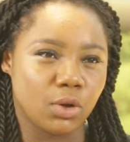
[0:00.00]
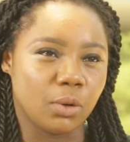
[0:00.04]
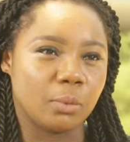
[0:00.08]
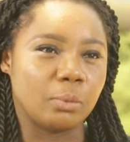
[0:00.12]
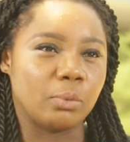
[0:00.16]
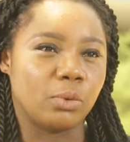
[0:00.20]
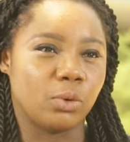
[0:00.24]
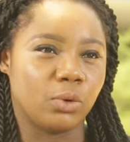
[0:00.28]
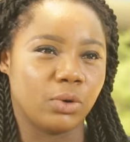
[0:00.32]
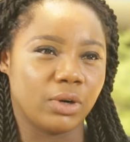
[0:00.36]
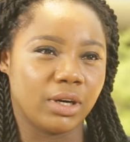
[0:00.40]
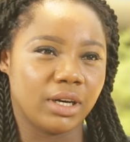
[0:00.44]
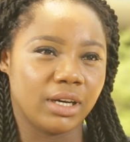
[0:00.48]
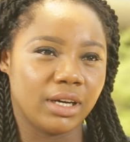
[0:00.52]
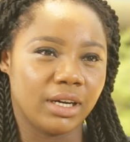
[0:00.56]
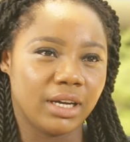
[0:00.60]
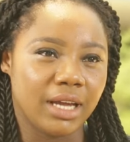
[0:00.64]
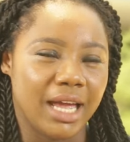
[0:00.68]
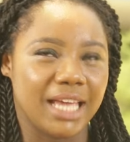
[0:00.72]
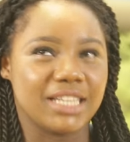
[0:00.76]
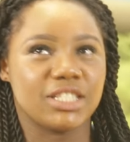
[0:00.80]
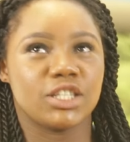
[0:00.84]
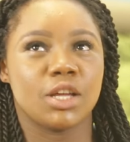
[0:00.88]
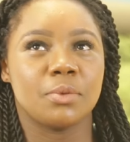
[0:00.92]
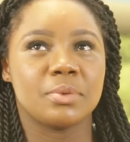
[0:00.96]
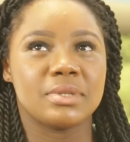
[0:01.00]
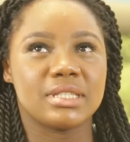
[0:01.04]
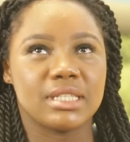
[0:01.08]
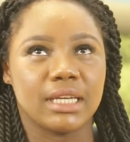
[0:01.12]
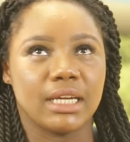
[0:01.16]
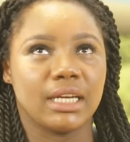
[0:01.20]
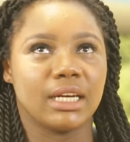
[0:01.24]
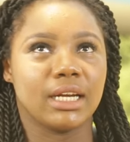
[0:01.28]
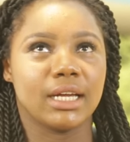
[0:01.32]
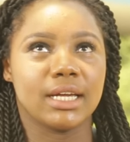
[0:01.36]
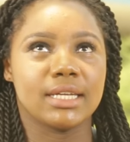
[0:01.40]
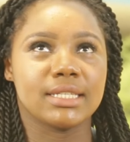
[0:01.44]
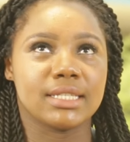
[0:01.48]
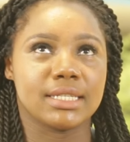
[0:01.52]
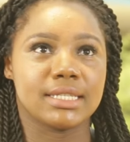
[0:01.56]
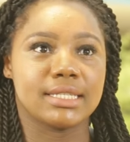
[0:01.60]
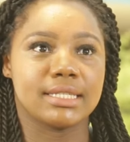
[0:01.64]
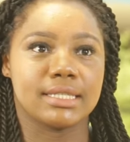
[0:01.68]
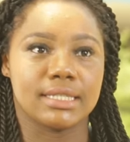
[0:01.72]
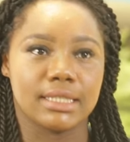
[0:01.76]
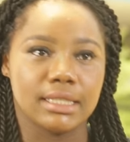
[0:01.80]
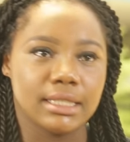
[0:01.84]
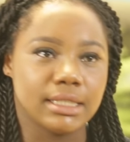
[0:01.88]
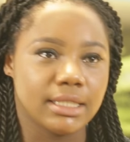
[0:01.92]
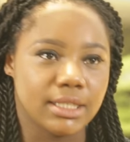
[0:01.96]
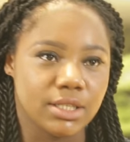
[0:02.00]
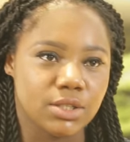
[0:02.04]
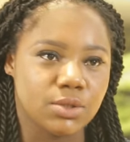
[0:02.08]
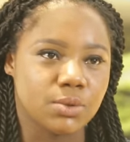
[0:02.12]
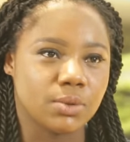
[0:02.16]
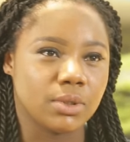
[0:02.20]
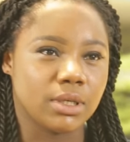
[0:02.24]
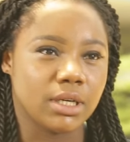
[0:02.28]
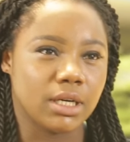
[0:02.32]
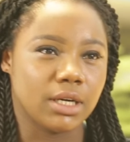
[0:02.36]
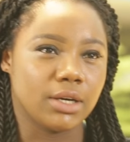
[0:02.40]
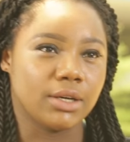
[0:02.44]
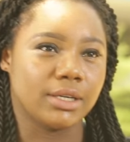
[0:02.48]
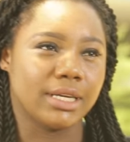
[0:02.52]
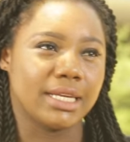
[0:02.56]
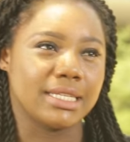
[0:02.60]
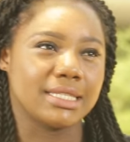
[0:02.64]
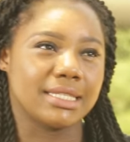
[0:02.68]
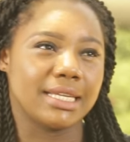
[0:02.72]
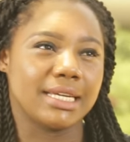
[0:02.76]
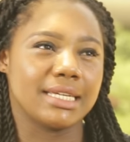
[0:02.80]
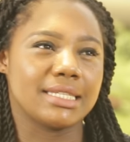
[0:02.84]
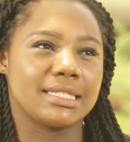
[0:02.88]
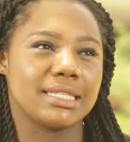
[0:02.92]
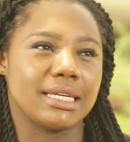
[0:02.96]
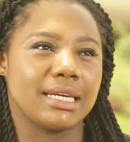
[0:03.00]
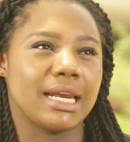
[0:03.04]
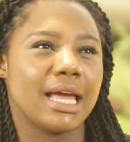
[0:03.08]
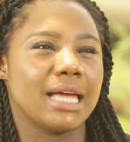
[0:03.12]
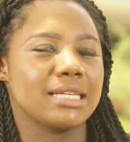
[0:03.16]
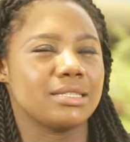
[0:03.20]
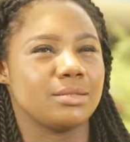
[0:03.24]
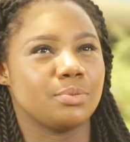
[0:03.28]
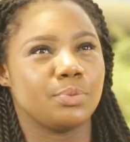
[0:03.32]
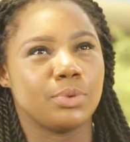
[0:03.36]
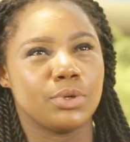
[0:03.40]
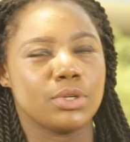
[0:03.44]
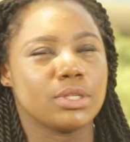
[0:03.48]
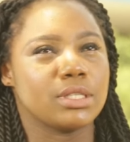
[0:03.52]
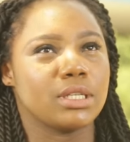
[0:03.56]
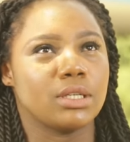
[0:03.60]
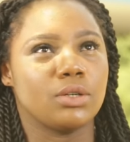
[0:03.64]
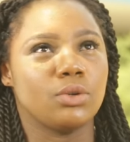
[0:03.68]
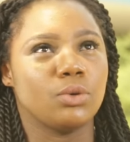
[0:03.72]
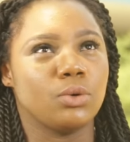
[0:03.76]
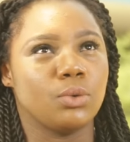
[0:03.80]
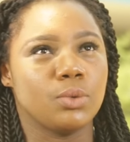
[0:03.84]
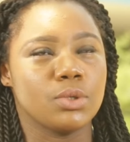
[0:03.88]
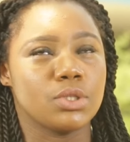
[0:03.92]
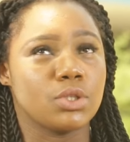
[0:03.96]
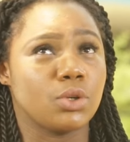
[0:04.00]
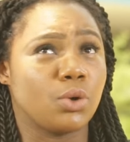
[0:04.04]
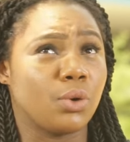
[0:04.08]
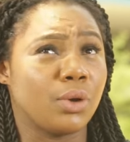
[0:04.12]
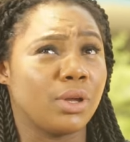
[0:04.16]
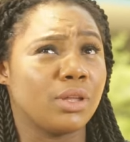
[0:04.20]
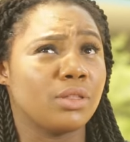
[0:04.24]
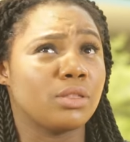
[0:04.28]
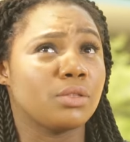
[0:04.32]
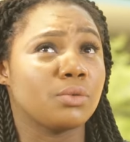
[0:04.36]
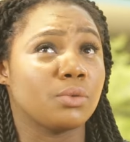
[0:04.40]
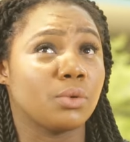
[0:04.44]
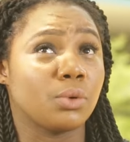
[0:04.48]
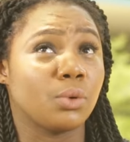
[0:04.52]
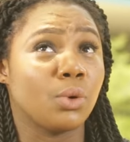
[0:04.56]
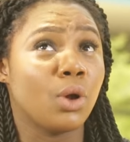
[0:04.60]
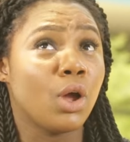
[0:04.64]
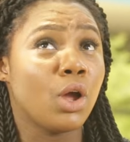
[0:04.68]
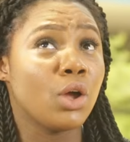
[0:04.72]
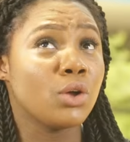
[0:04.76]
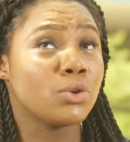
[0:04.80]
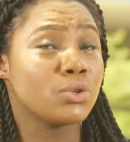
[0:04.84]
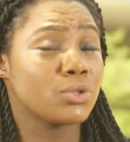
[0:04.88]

a lot more. I stopped seeing her as a silly little girl, and I started seeing her as a person who was going through